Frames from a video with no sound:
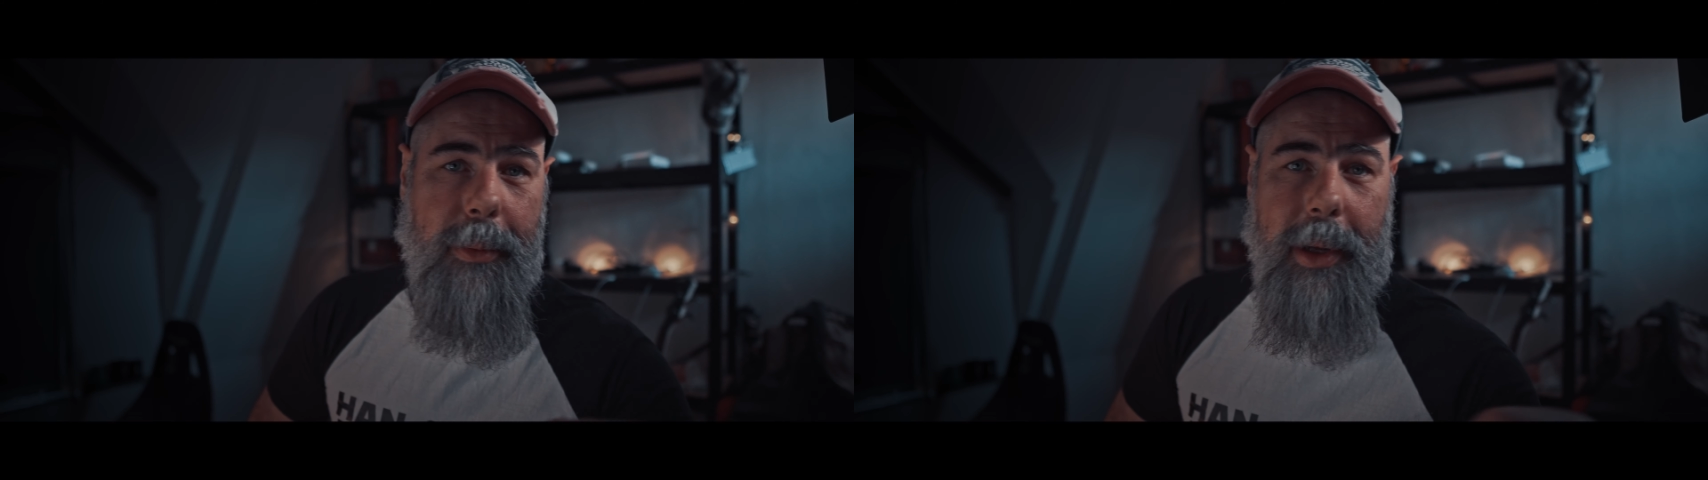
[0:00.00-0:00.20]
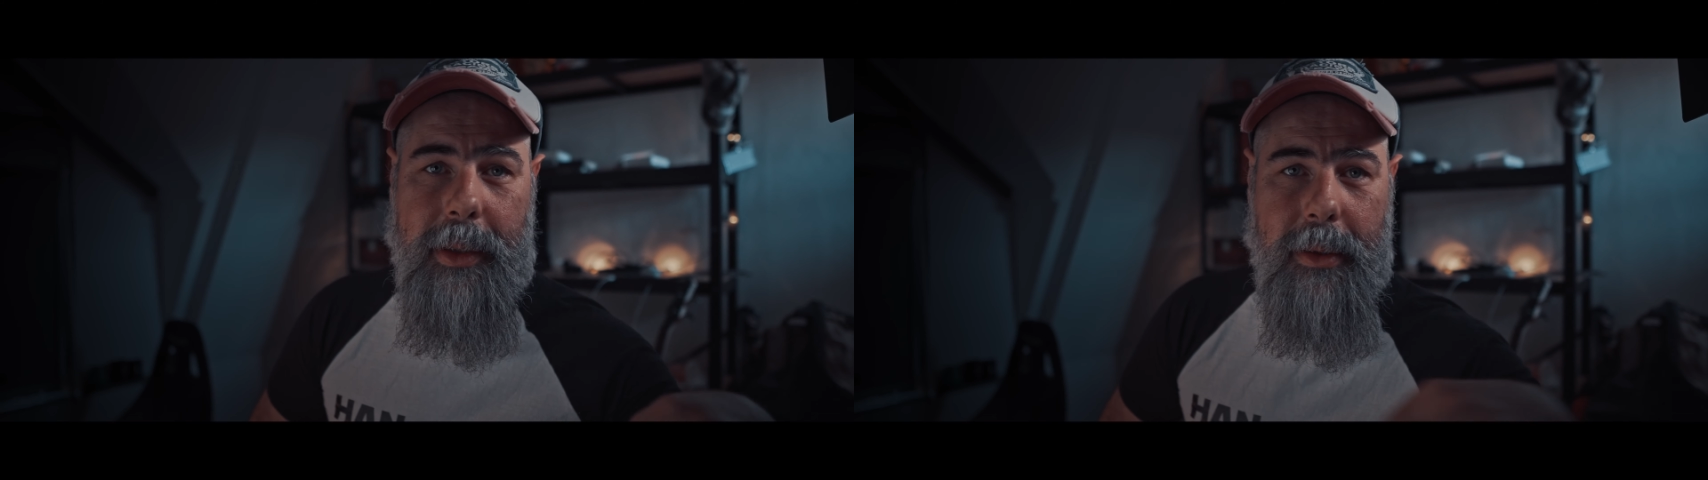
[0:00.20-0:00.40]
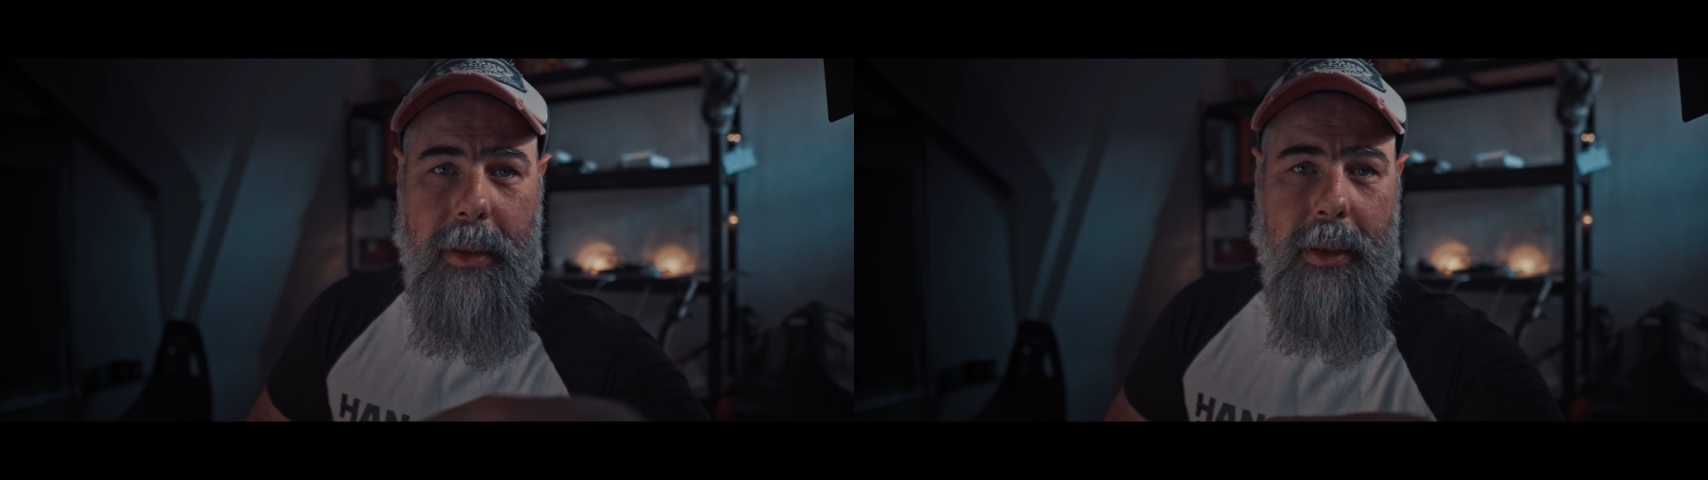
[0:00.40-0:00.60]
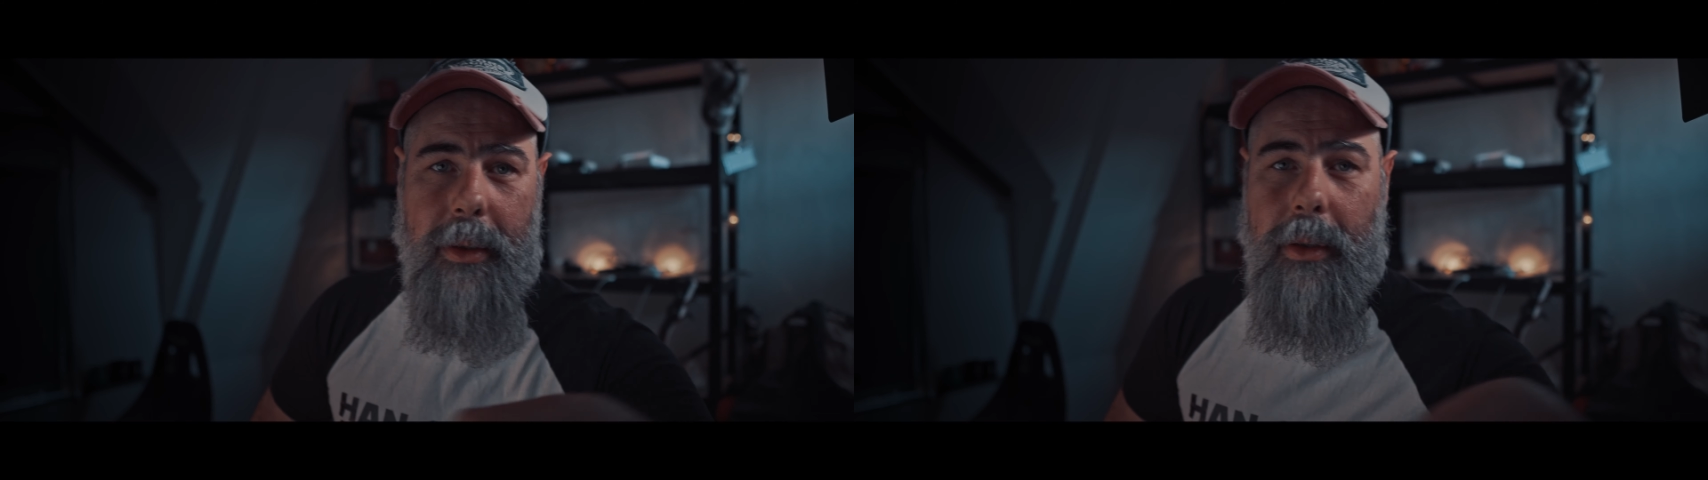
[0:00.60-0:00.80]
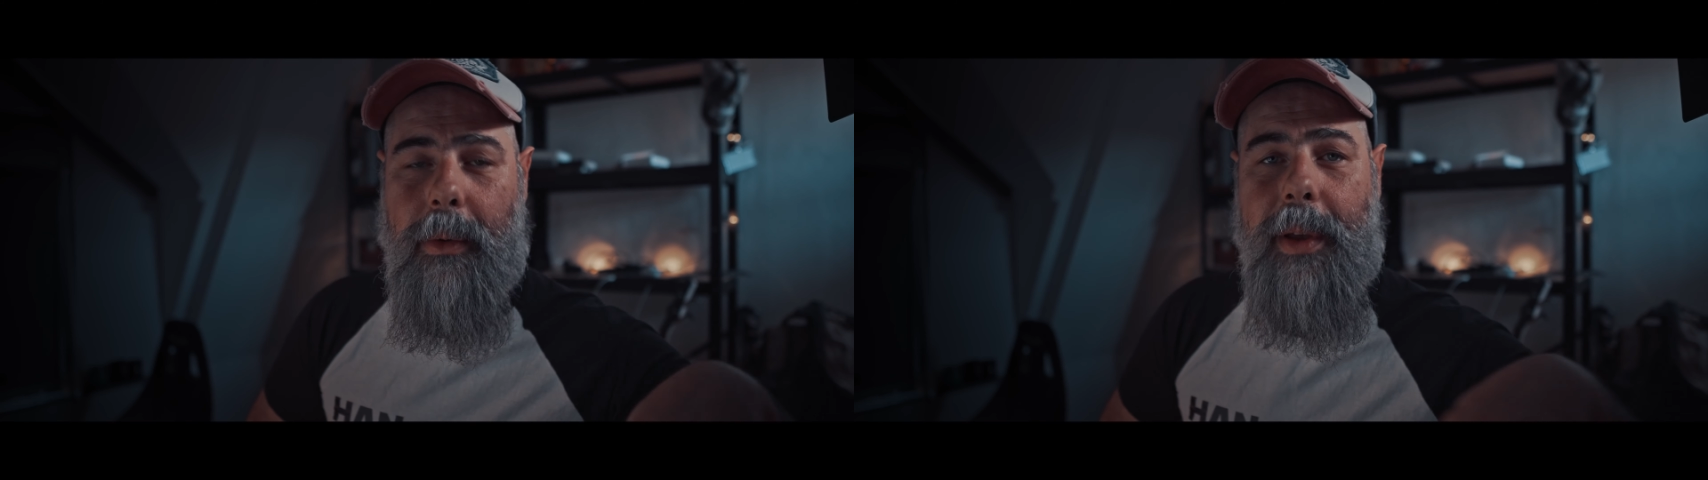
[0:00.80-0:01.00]
buttons,
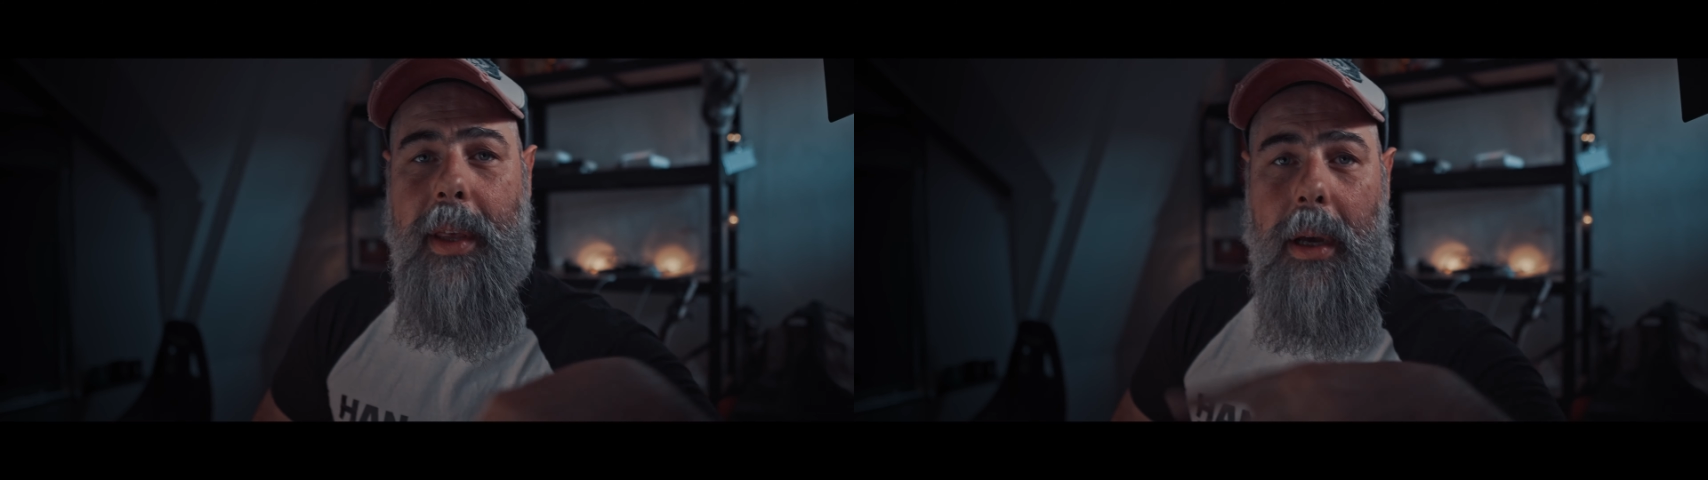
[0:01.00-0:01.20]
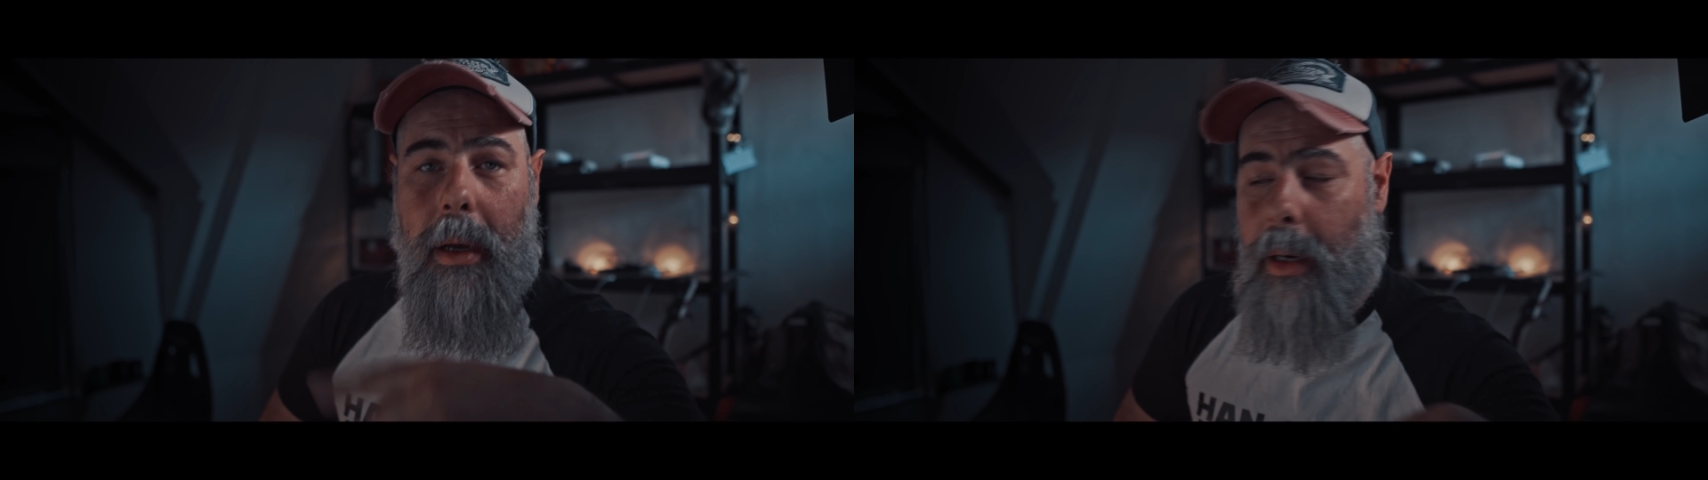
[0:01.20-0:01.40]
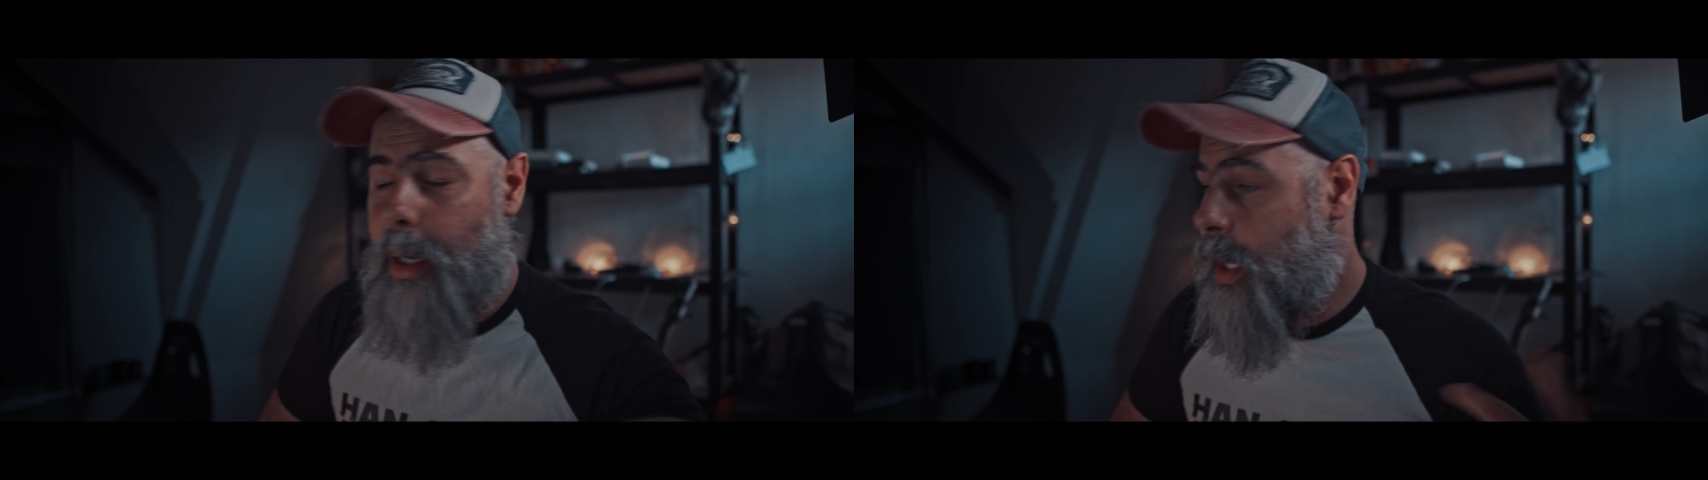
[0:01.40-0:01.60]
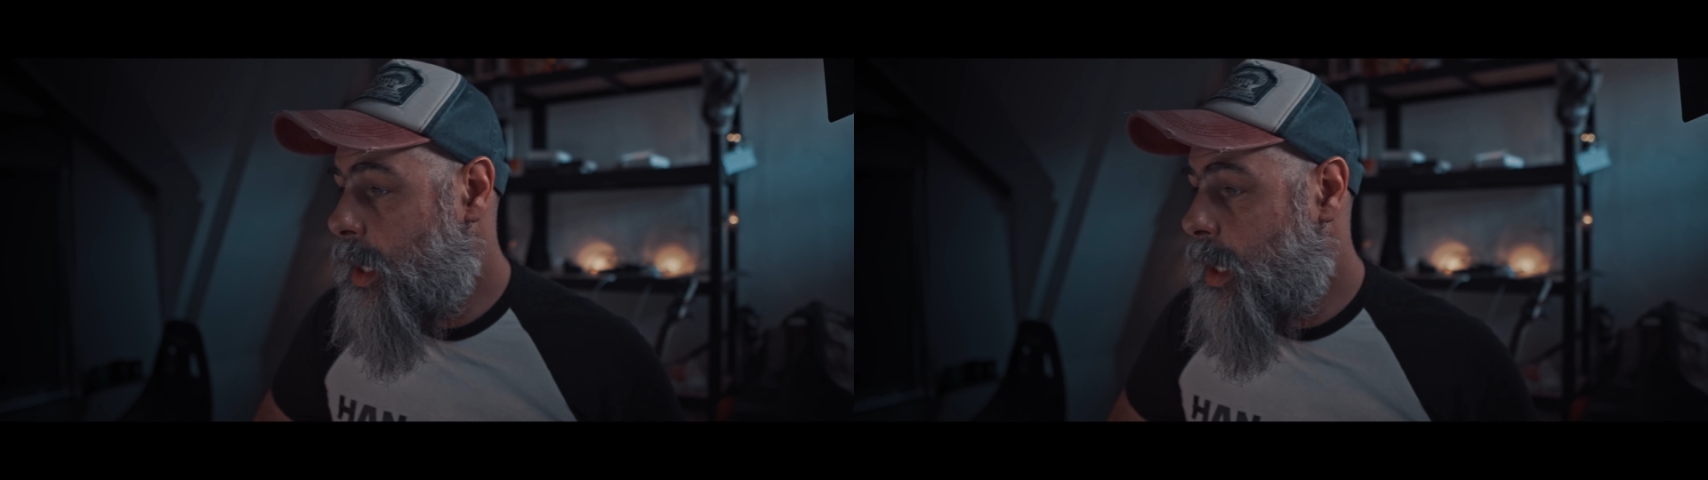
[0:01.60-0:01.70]
you know where they are.